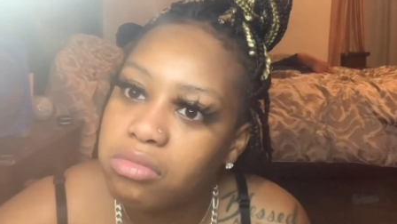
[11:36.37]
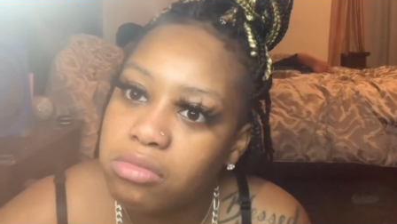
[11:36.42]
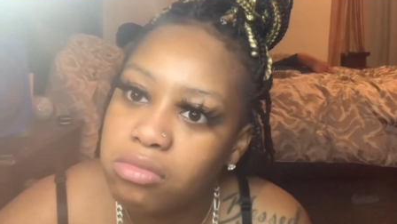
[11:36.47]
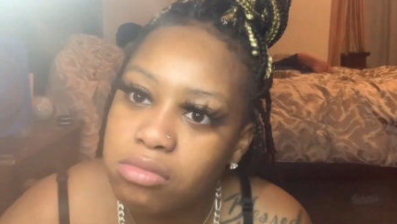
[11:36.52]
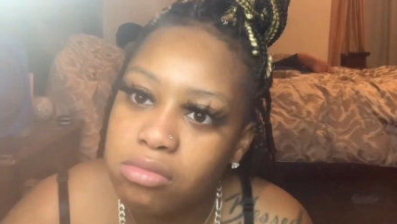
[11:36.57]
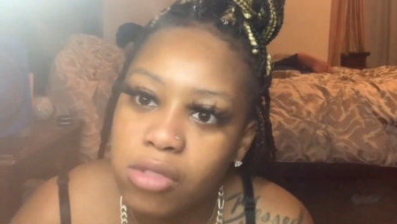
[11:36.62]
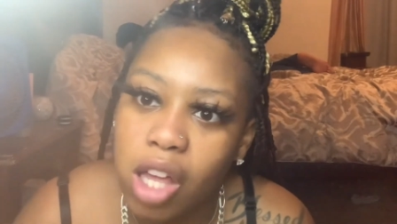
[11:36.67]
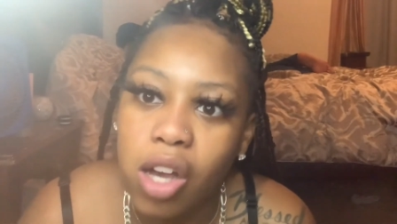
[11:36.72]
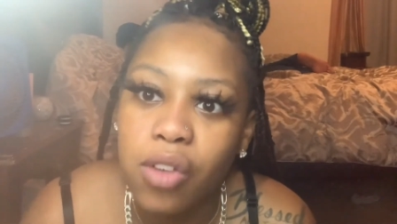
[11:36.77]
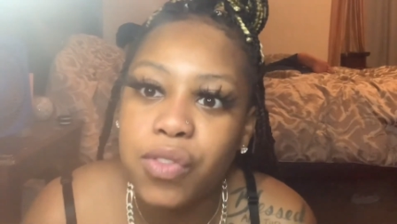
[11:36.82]

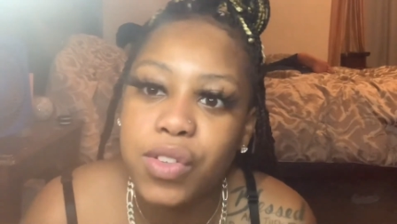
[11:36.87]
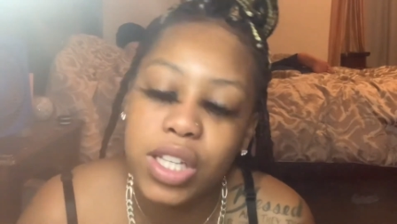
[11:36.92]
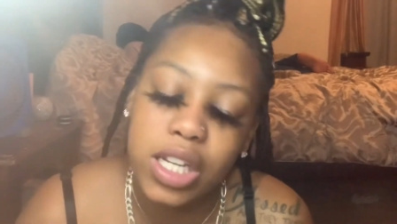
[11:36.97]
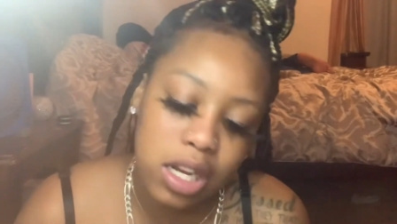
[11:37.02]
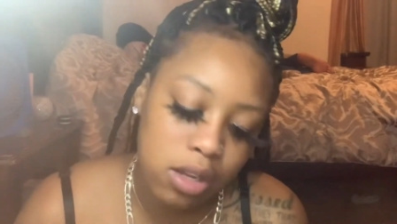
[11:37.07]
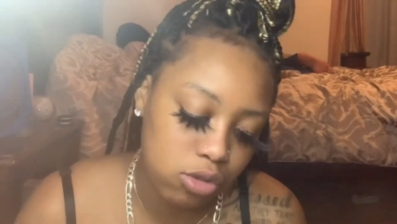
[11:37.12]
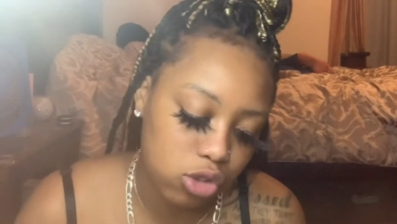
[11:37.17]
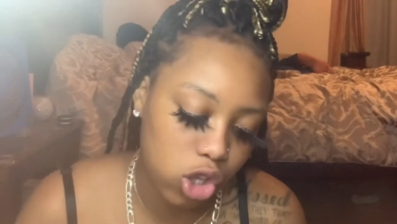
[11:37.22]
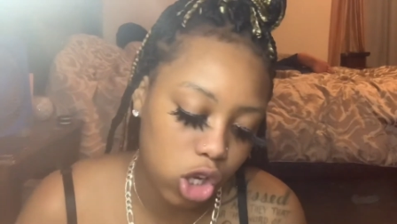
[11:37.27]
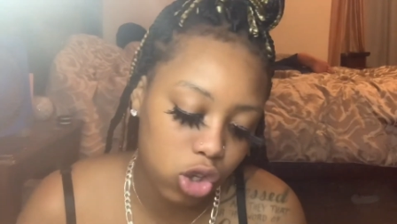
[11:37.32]
Hopefully they don't
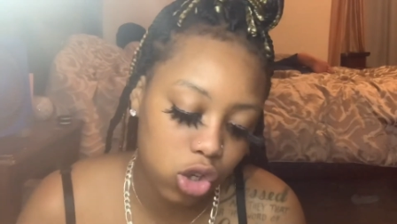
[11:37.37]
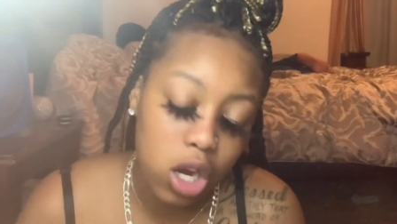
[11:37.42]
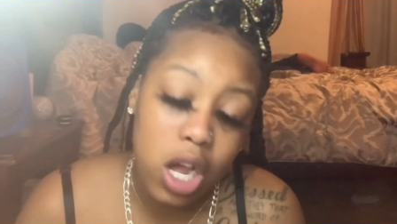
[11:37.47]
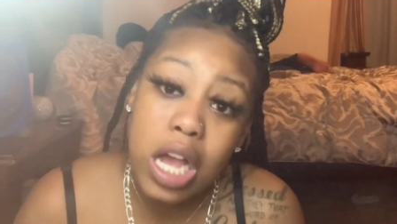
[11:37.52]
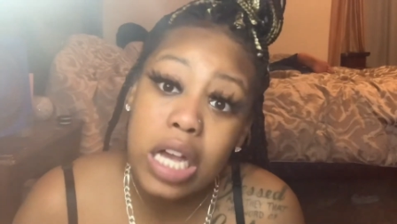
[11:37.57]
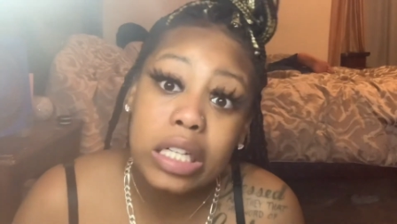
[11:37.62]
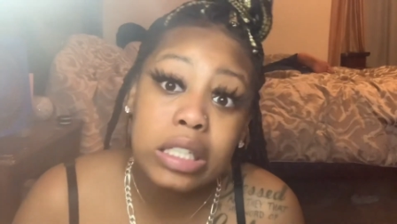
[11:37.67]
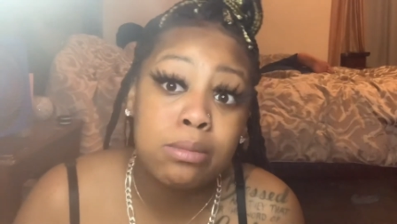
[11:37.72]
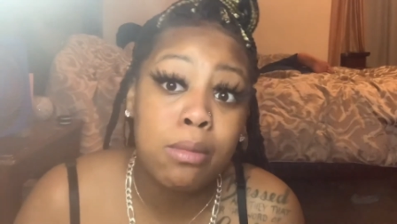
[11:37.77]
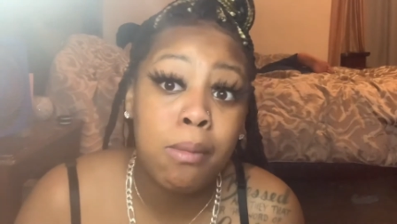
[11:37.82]
start,
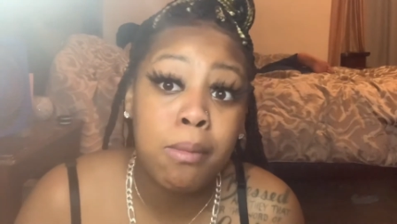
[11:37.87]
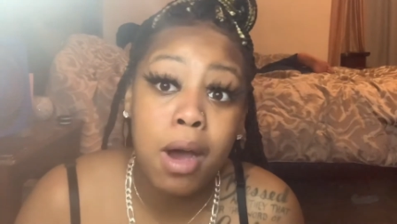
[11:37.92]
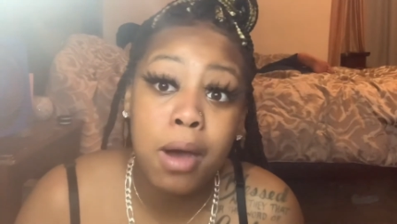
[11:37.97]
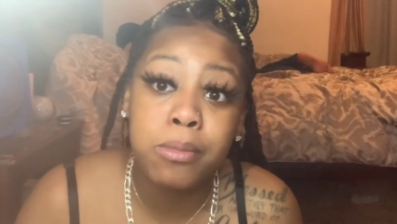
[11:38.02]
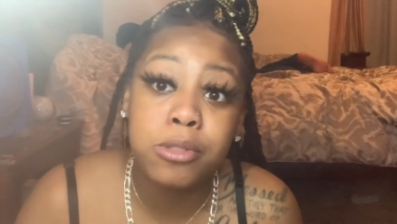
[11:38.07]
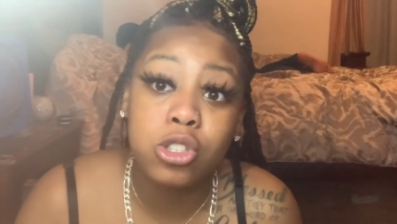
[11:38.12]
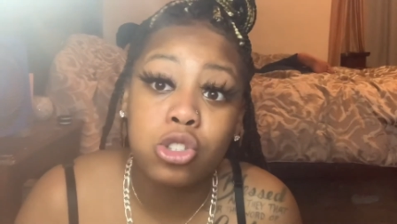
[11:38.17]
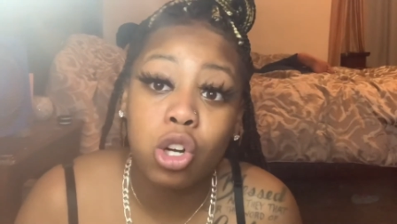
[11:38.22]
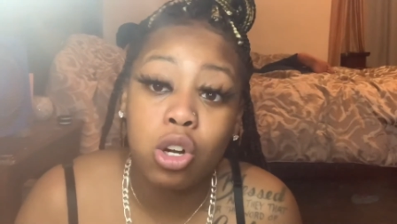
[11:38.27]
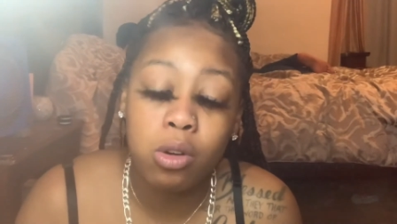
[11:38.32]
because my mama's
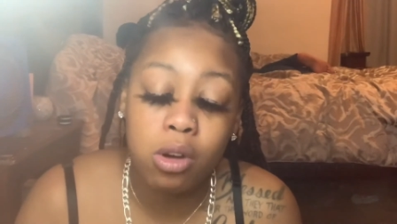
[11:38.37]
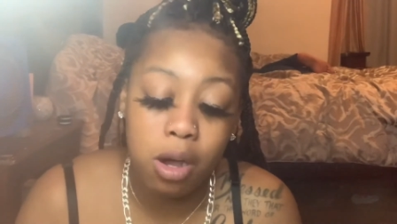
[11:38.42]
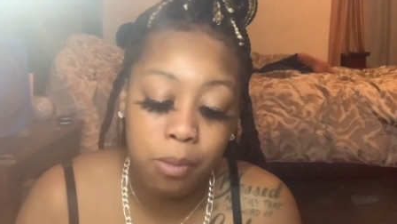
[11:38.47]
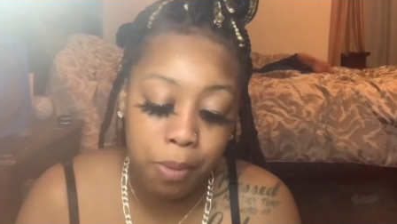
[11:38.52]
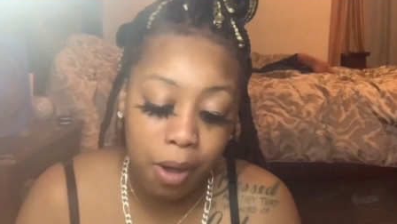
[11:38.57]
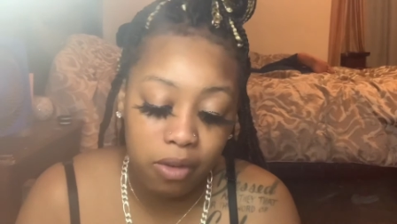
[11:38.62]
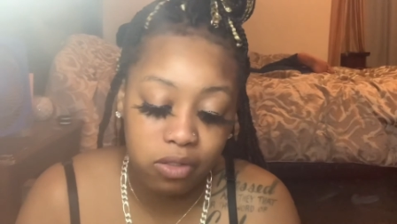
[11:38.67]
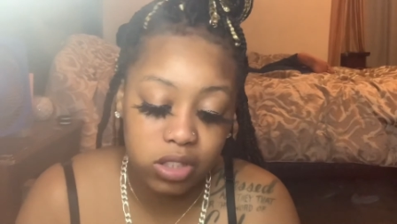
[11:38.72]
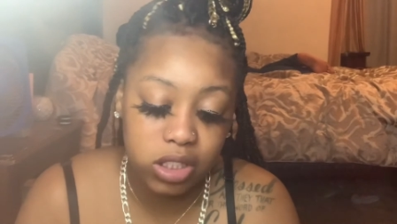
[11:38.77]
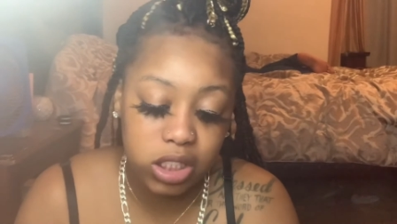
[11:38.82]
grow up
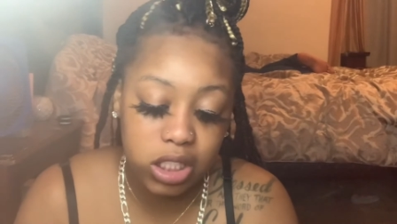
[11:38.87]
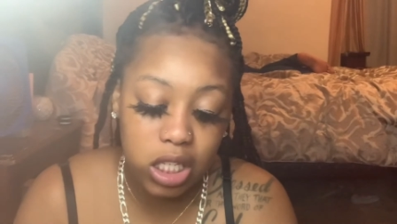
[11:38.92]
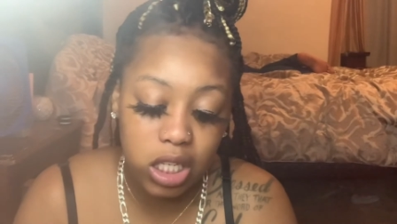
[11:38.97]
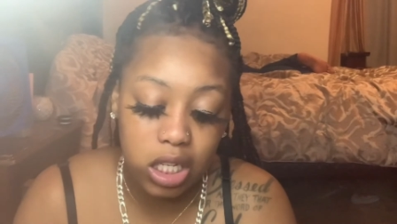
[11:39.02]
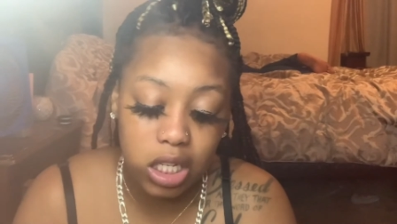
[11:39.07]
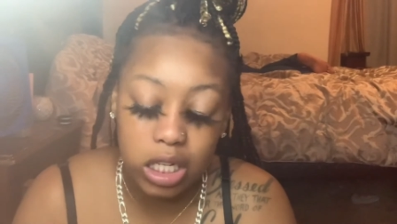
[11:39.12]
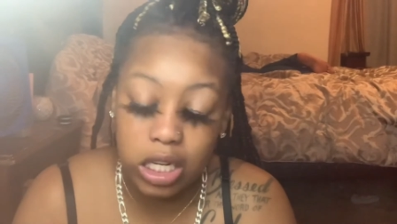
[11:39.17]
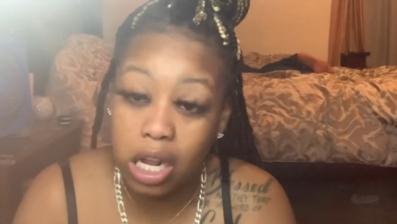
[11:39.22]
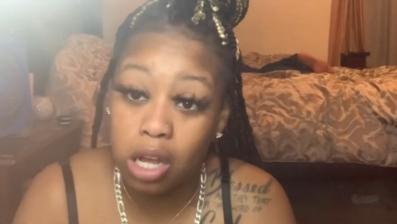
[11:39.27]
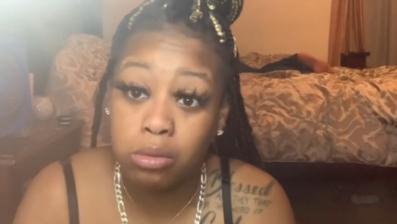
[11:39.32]
off her skin,
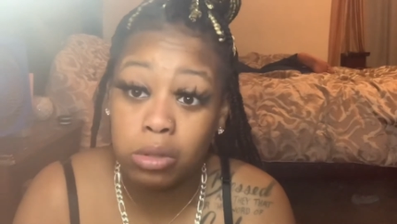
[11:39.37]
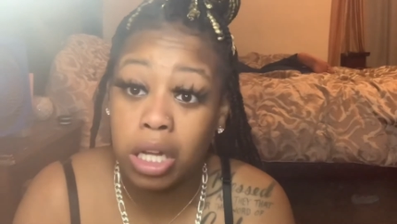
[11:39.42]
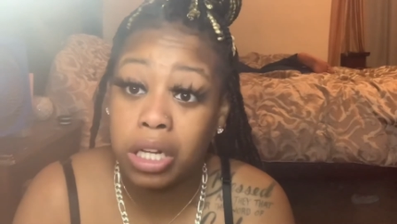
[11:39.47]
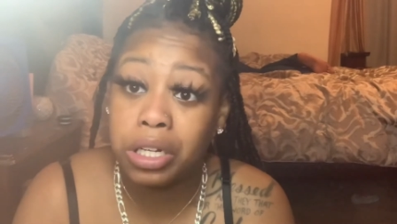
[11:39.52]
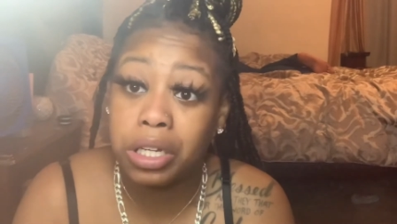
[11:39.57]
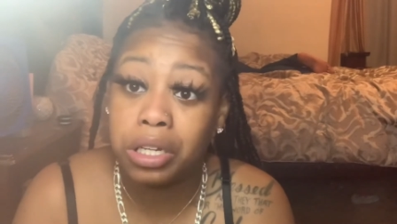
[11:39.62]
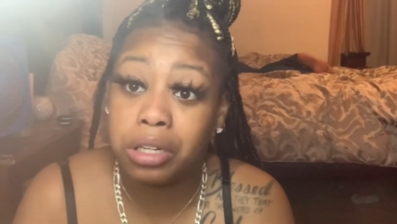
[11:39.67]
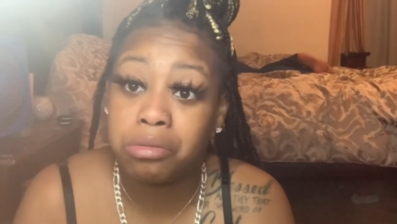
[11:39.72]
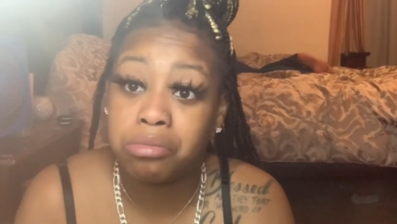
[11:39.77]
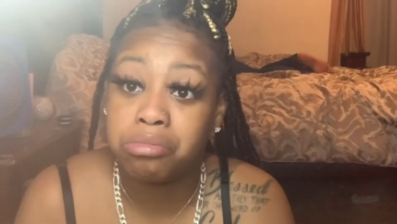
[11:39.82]
and I don't like
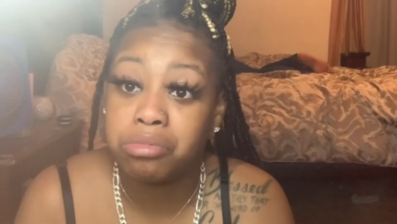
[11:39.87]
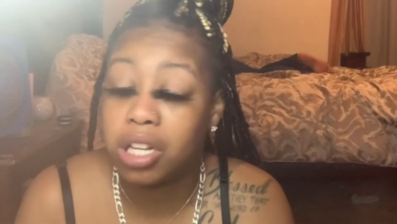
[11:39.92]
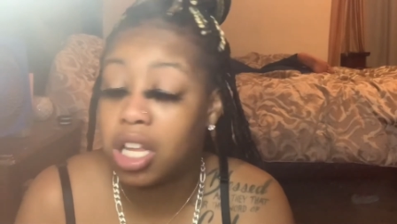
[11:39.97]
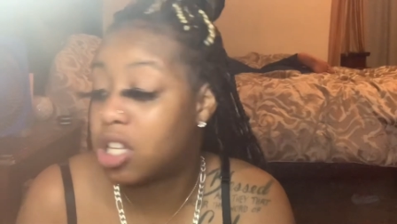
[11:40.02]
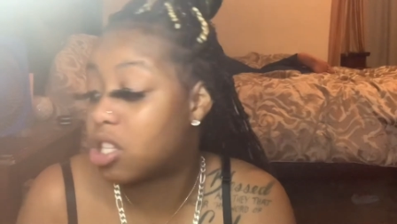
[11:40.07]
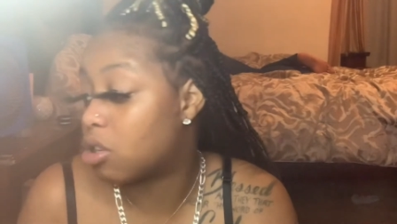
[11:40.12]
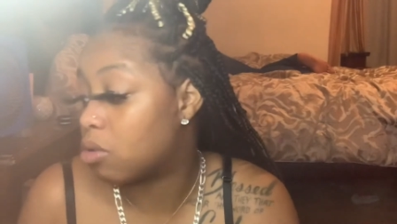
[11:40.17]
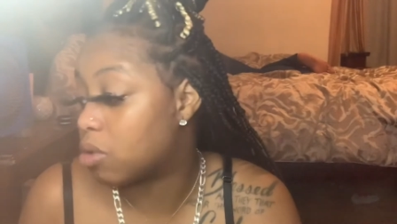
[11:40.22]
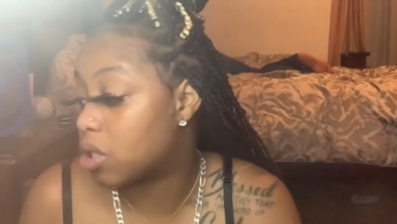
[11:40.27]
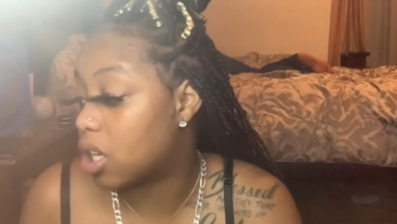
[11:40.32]
that. That's
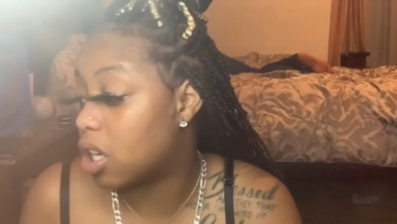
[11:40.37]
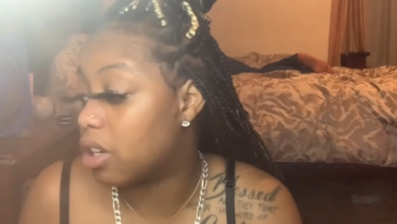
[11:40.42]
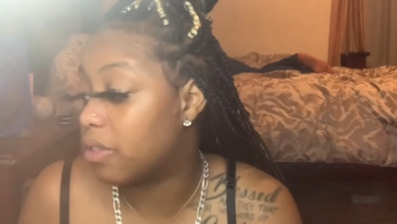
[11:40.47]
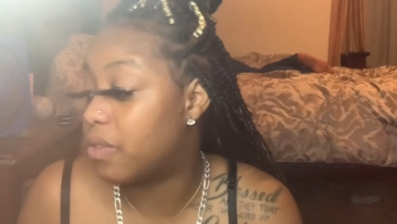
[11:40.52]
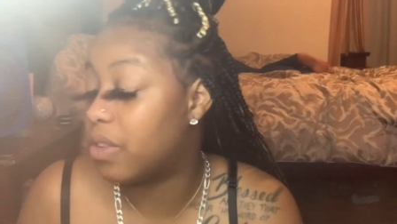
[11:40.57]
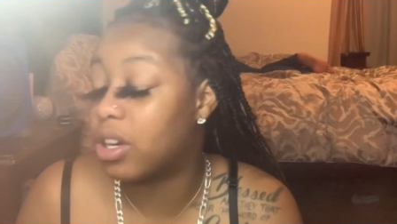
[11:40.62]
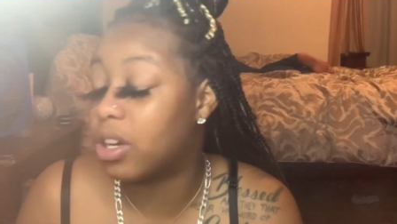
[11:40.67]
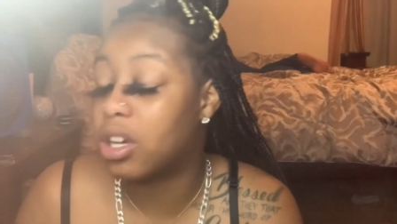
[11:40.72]
going to scare fuck.